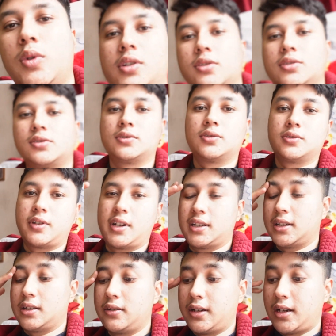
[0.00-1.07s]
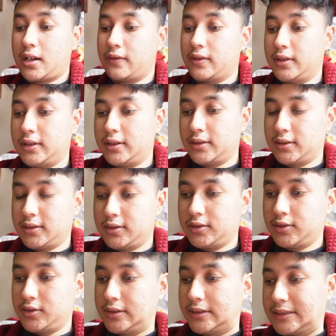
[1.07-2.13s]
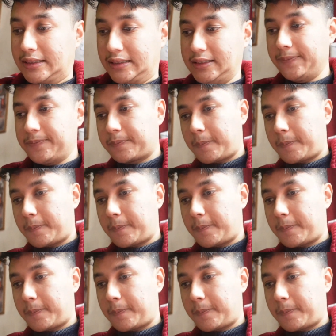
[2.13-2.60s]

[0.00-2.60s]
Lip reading: we are good to go right now, and I will see